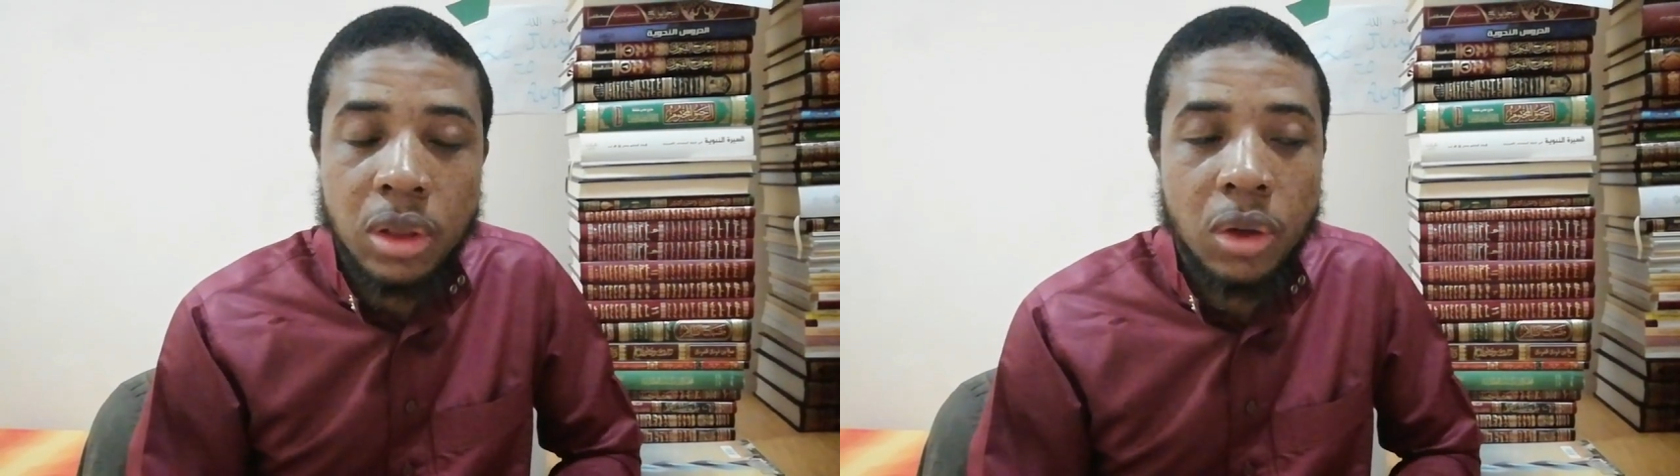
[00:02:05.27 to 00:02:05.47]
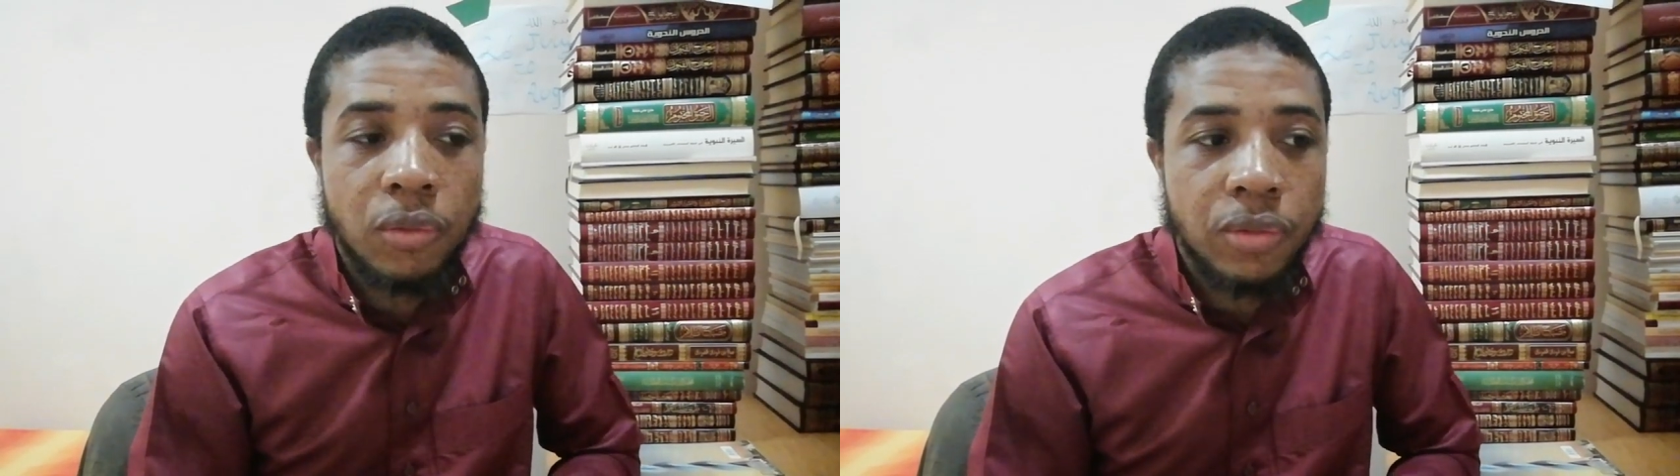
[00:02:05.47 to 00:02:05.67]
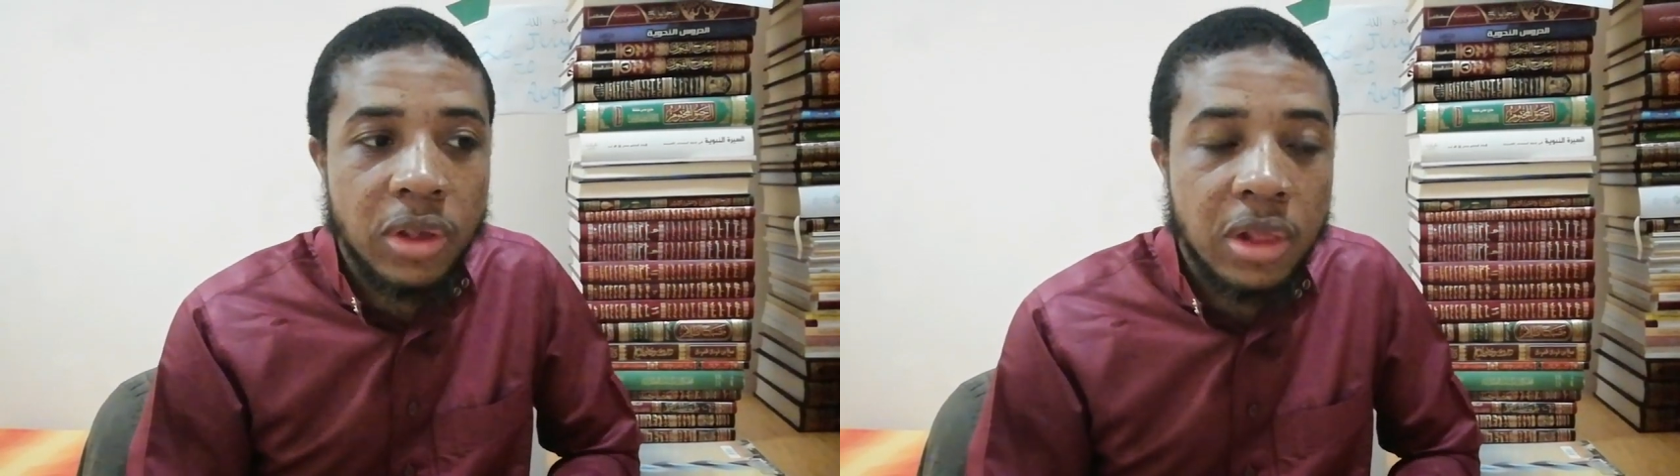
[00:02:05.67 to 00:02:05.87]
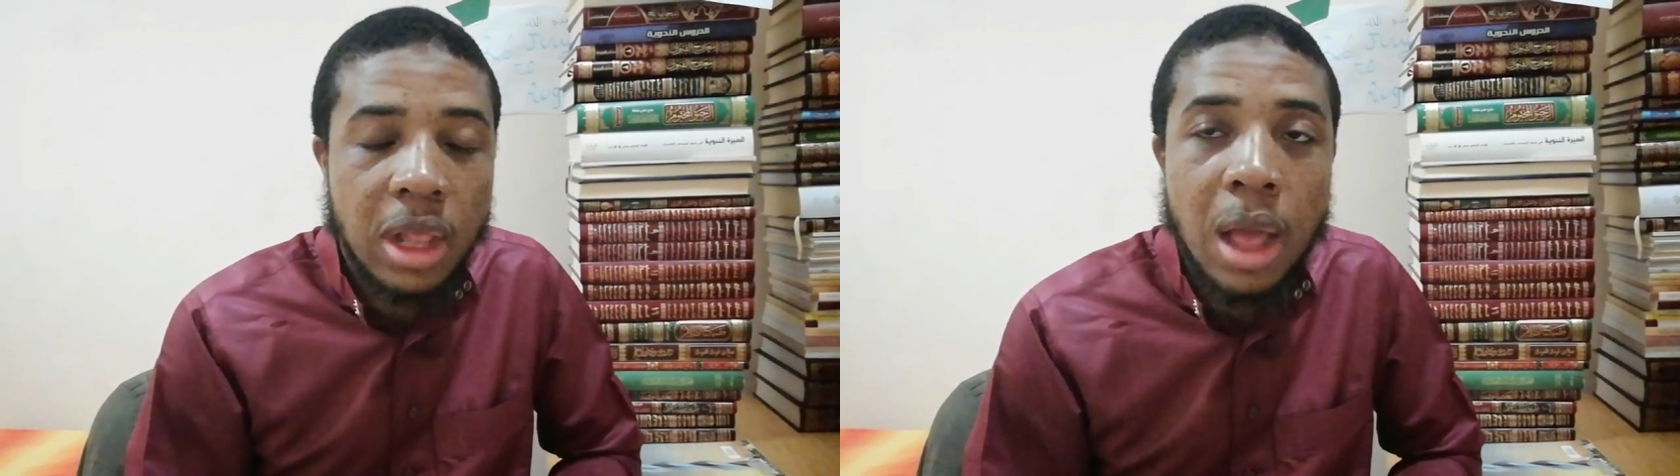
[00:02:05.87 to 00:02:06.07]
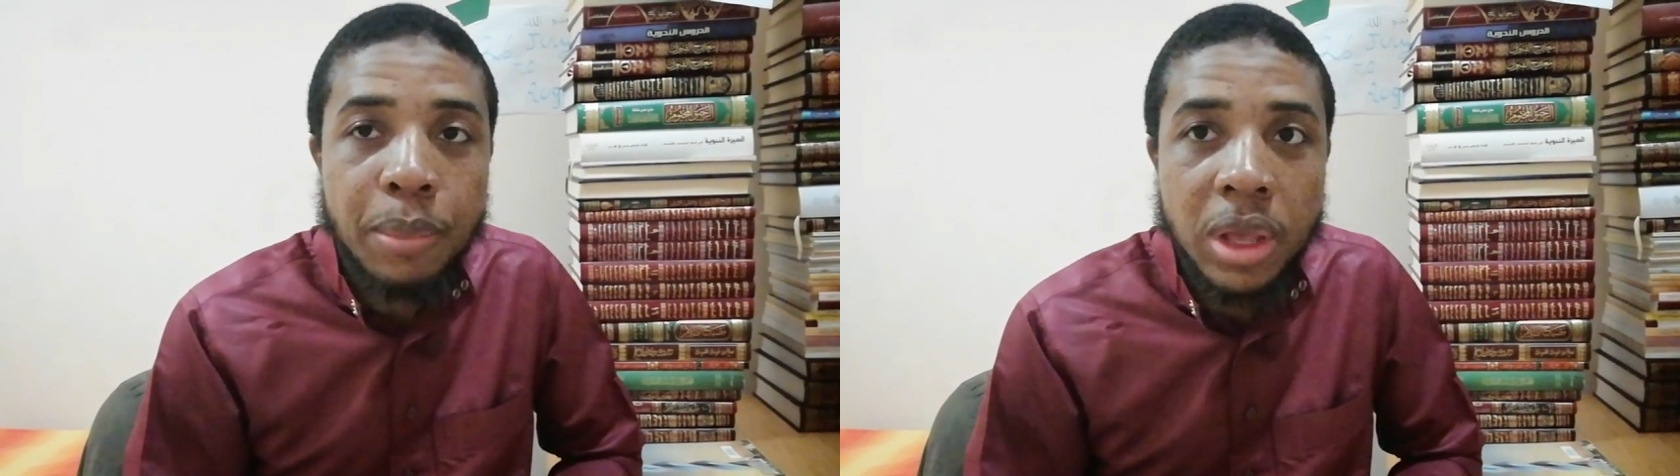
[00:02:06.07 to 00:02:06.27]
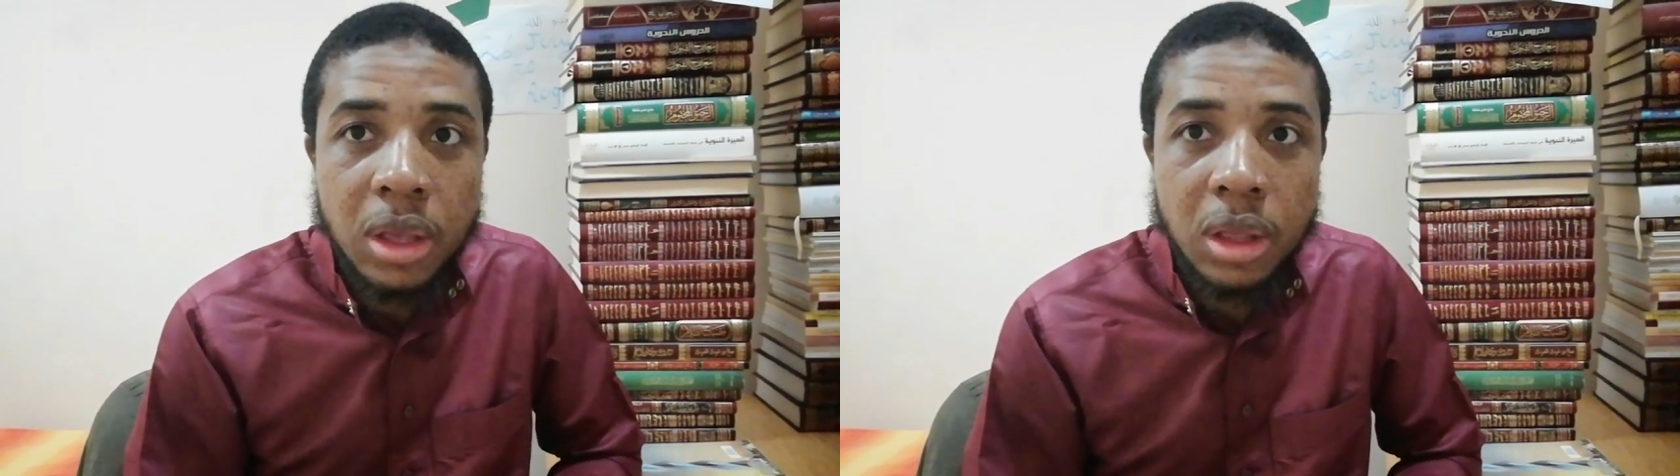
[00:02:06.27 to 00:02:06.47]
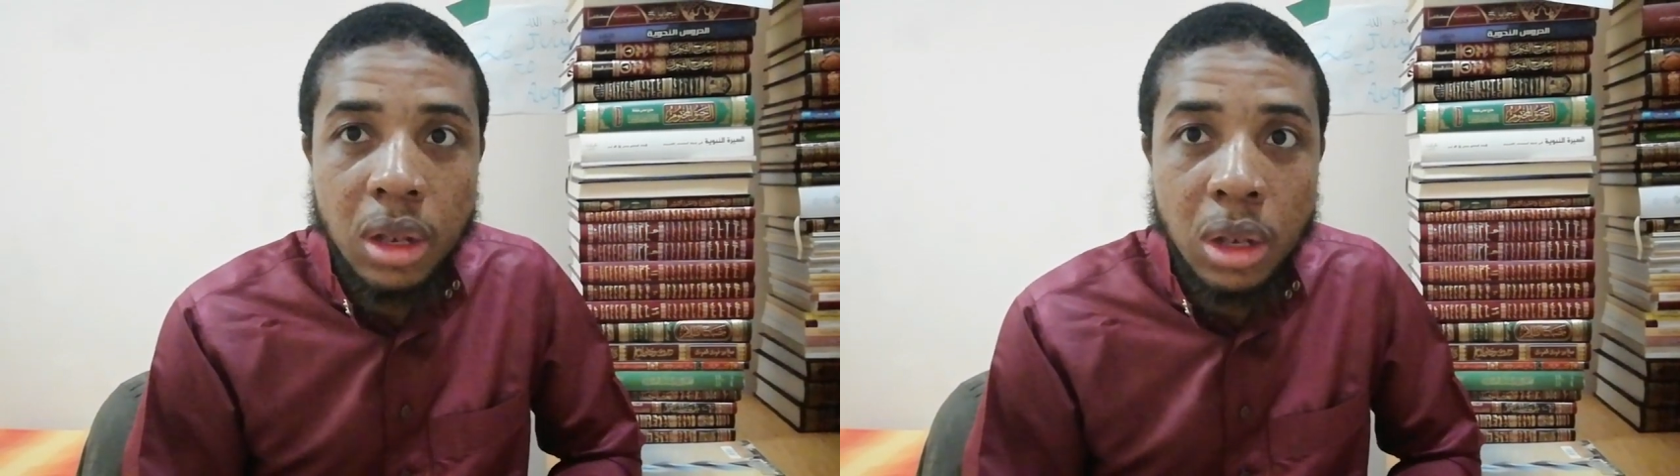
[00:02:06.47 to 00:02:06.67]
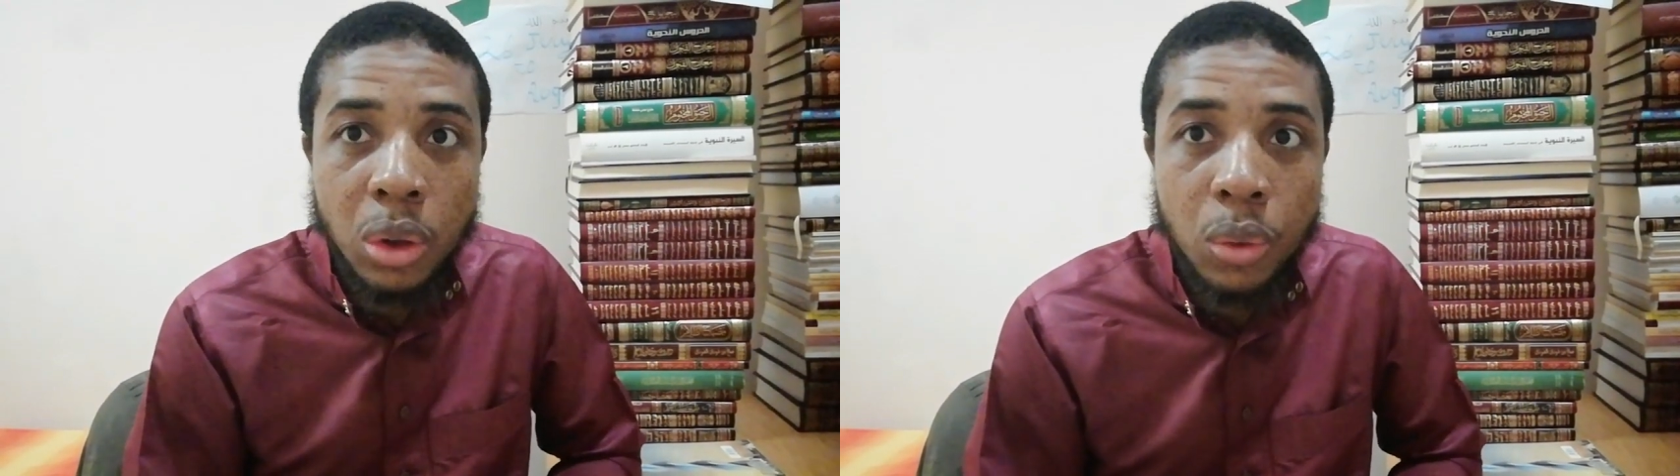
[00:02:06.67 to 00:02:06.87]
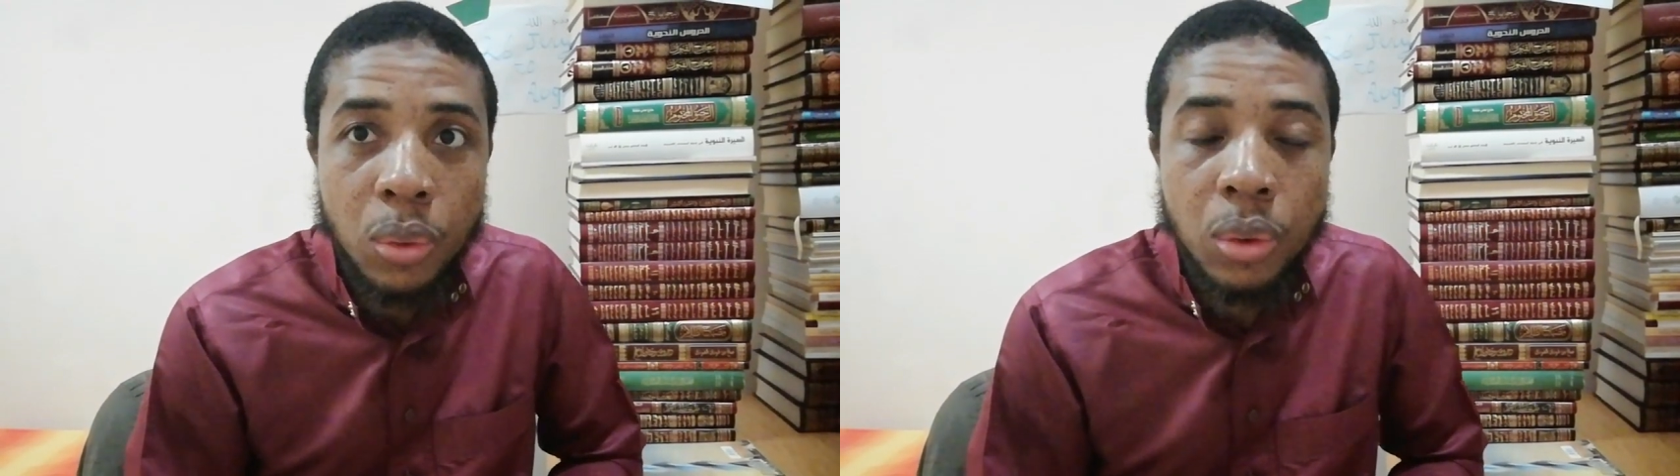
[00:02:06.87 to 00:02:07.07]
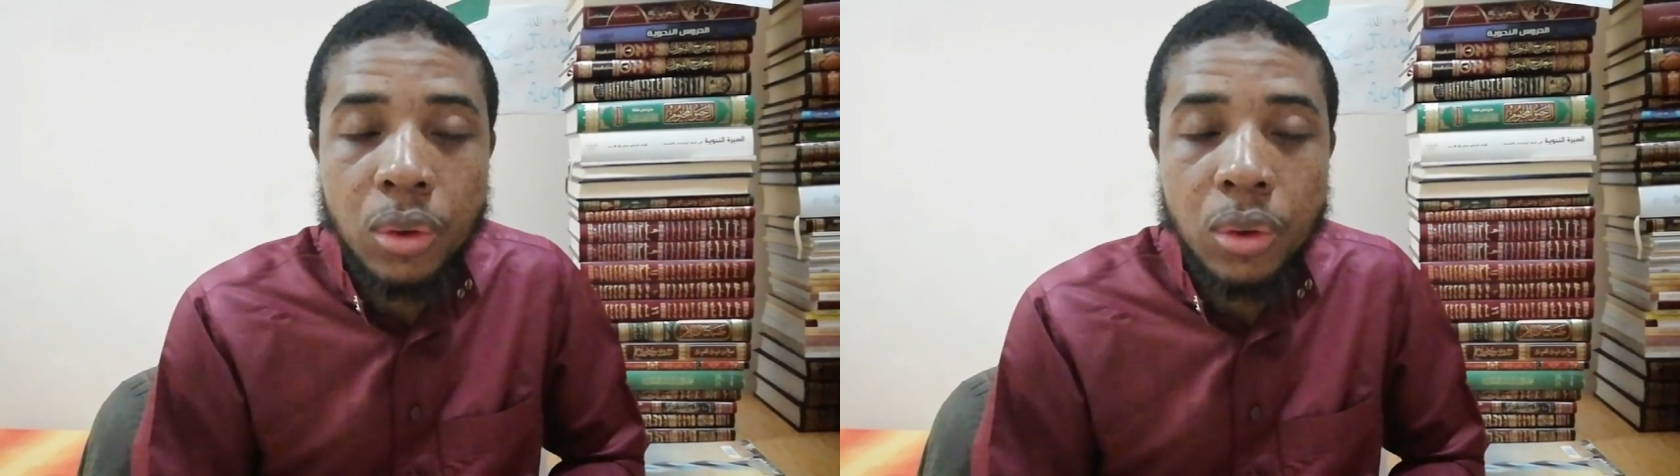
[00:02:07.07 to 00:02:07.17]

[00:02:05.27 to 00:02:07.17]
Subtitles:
of Islamic law.